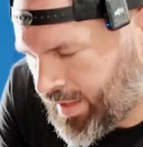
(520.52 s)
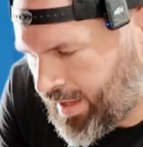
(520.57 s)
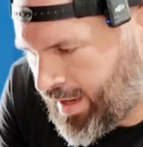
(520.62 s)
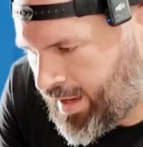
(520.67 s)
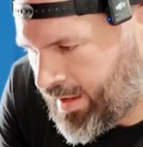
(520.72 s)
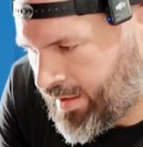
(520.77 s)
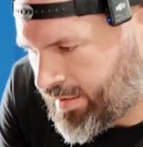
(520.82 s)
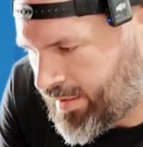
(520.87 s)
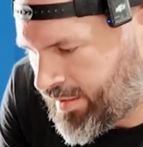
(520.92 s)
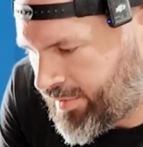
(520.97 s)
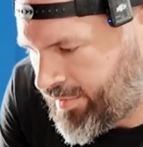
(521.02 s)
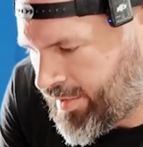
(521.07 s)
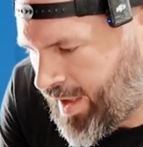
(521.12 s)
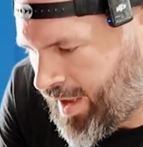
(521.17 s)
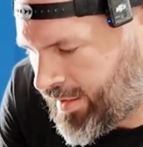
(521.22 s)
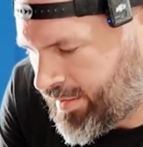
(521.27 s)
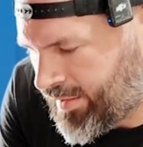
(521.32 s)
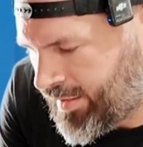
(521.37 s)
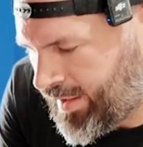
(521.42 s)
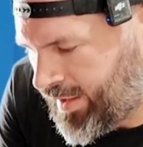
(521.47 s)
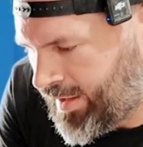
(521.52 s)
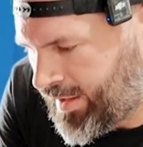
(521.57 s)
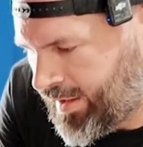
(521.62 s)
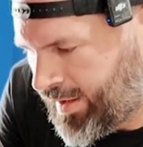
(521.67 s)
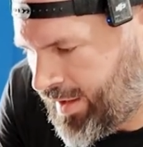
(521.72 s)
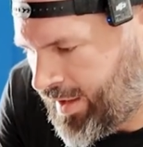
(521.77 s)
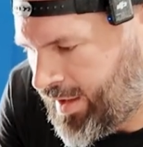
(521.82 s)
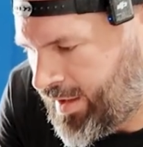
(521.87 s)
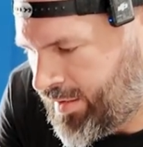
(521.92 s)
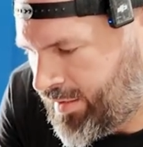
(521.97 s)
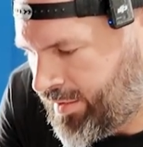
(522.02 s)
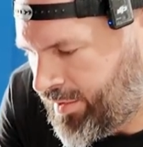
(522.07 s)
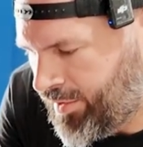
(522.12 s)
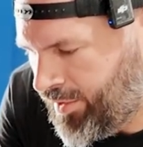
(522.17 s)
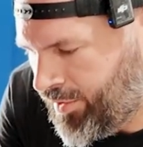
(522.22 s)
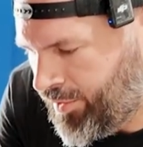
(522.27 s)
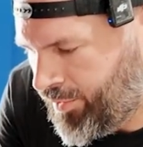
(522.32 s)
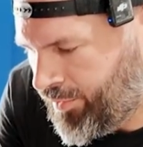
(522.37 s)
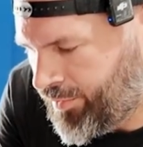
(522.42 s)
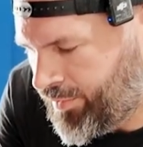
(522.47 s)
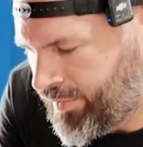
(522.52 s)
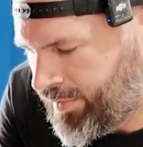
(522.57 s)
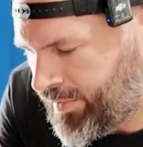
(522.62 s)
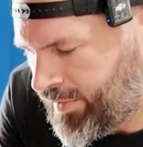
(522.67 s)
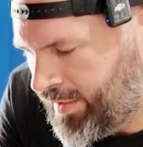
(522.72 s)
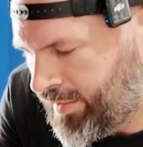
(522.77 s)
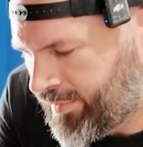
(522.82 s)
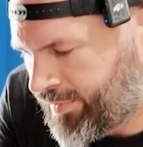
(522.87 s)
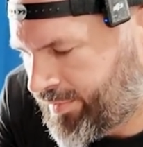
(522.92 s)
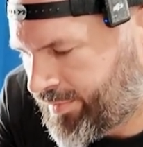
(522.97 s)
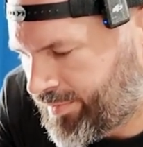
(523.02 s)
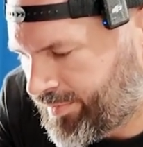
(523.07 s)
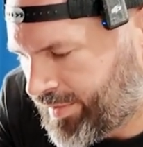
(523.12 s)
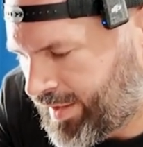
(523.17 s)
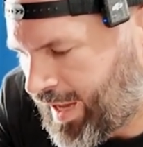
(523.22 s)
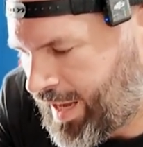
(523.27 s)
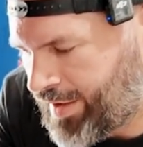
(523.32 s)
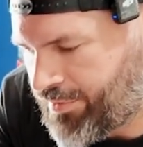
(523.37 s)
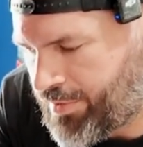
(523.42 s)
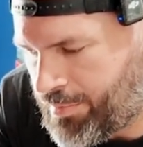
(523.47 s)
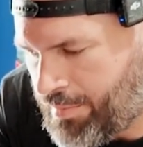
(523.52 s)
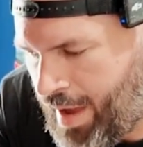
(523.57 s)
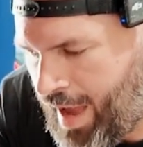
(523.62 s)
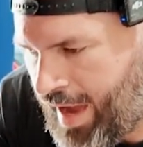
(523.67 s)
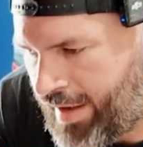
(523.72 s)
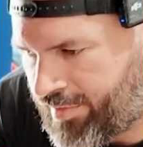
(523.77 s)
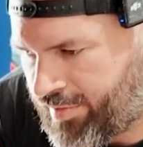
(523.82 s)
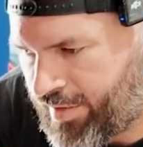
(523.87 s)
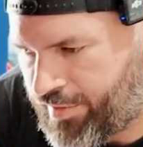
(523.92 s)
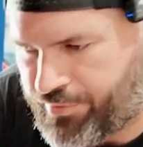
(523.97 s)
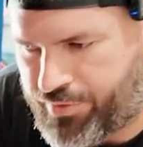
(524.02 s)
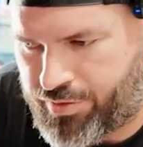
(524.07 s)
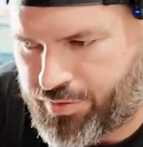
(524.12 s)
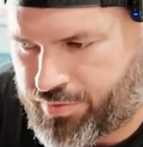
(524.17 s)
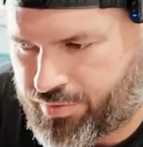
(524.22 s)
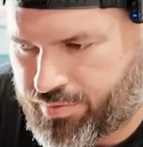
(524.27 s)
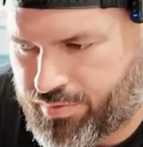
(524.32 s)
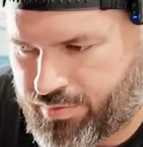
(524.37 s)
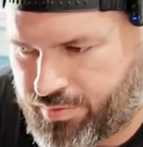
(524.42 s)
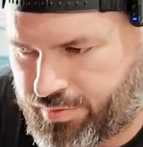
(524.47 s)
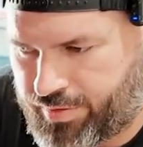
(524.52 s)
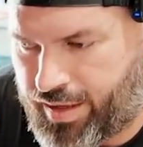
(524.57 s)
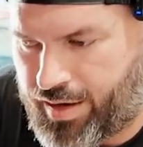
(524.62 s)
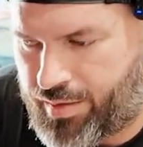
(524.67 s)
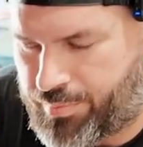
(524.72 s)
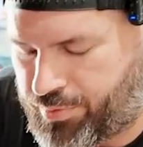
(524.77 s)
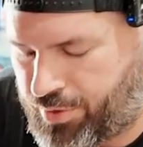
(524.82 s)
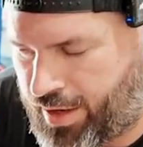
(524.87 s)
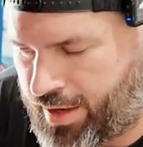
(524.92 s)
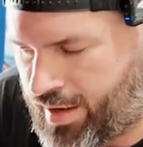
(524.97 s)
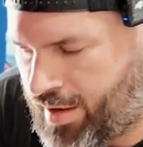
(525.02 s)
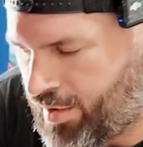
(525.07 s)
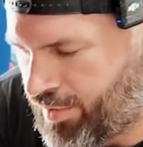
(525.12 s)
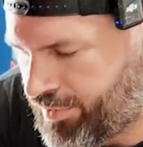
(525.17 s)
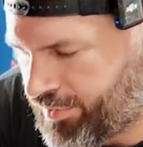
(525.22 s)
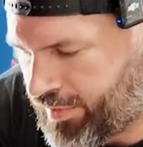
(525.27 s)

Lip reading: Yeah, exactly. And again, it's kind of a max effort setup right now.